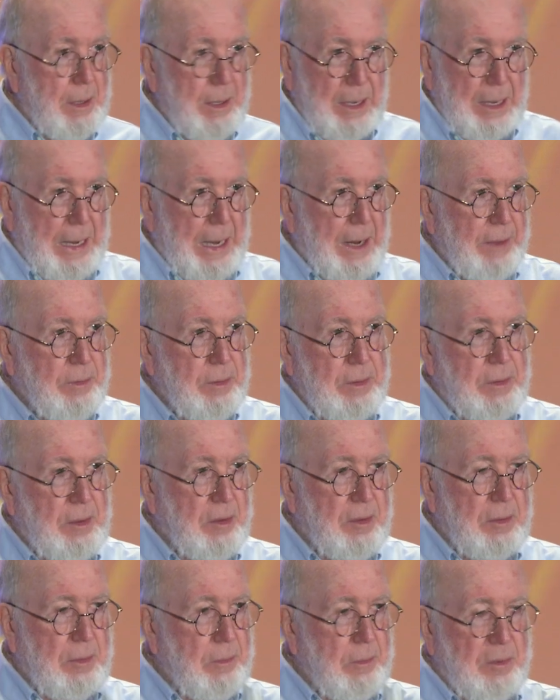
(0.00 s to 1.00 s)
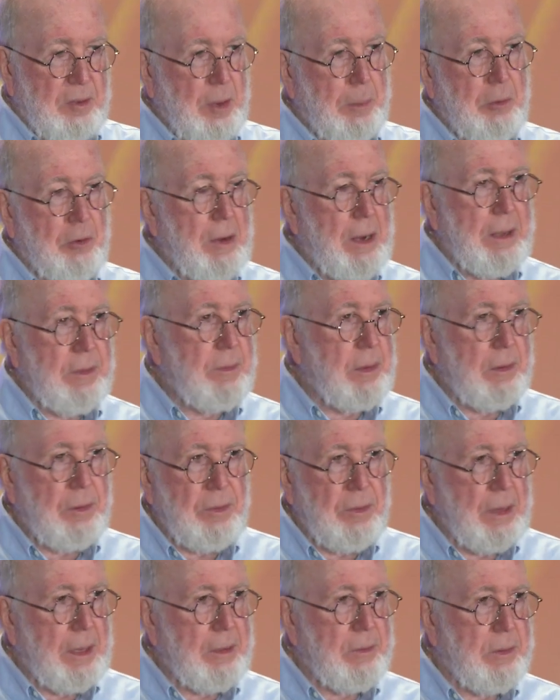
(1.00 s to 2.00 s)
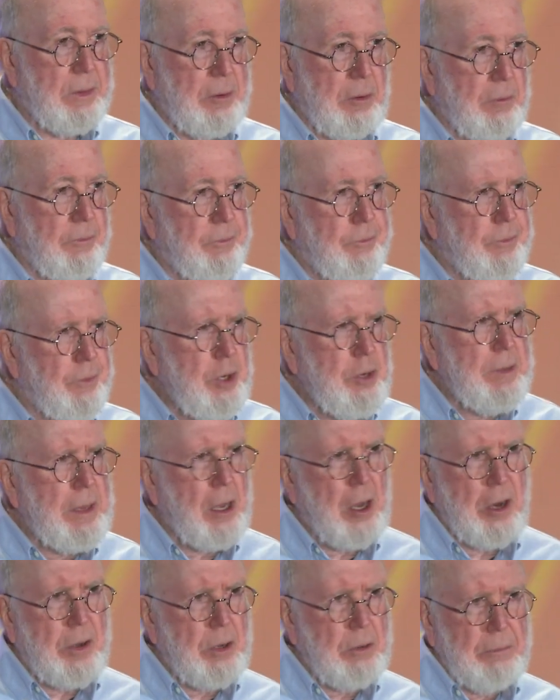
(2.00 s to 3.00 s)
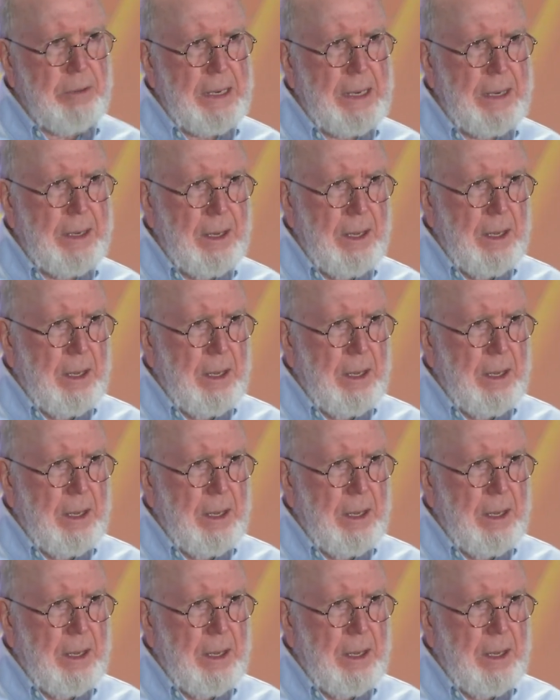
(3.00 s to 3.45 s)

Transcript: I have to, to summarize these things. They're really hard to read,